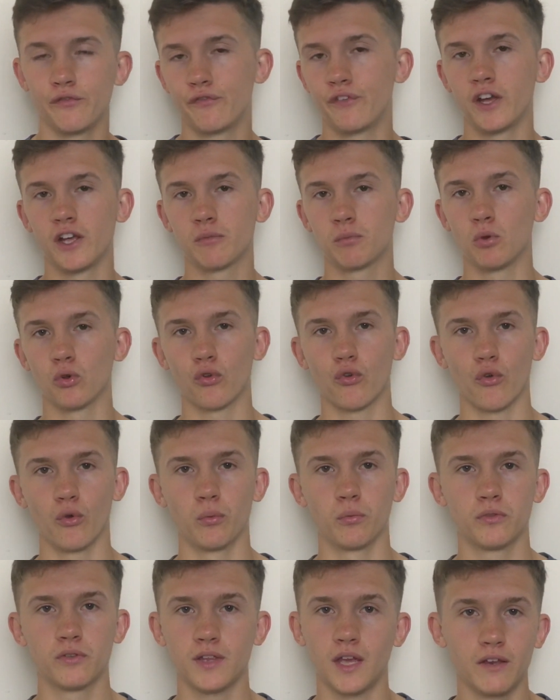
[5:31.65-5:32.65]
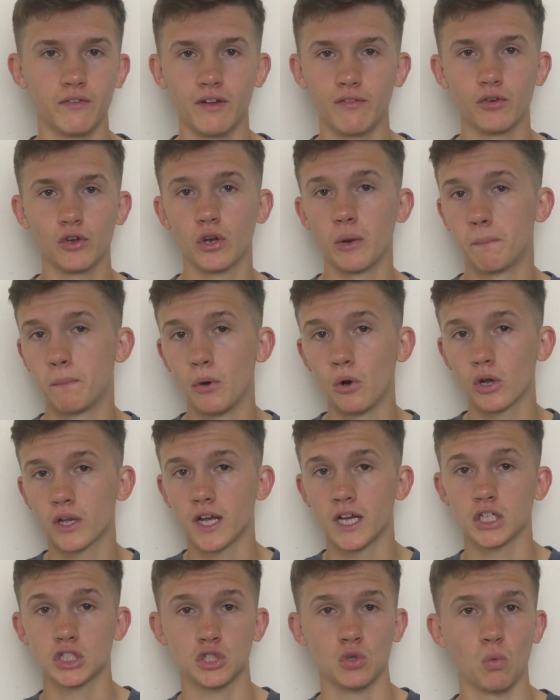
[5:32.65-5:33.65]
Facebook groups saying that they're going to put
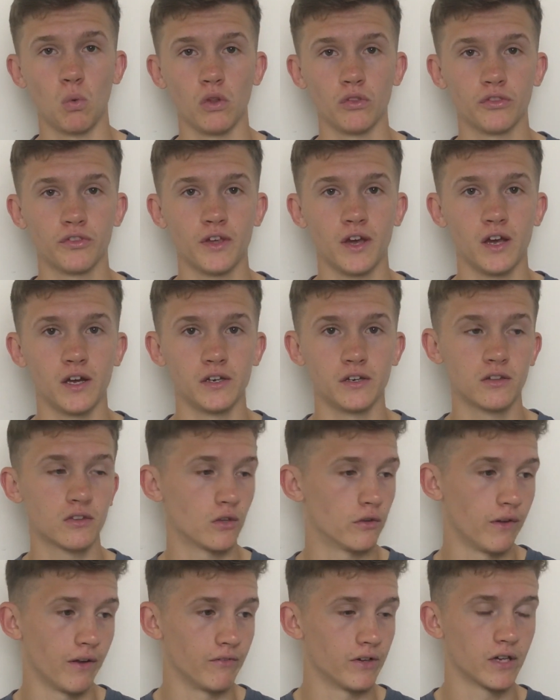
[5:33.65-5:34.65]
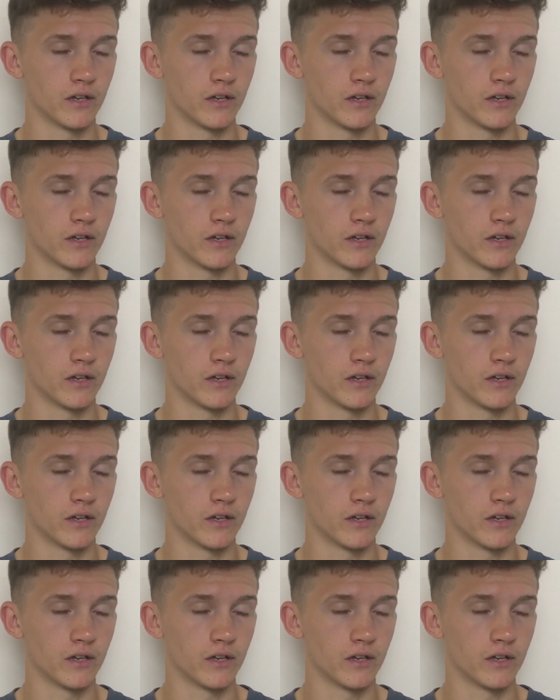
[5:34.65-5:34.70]
cash to one side so that they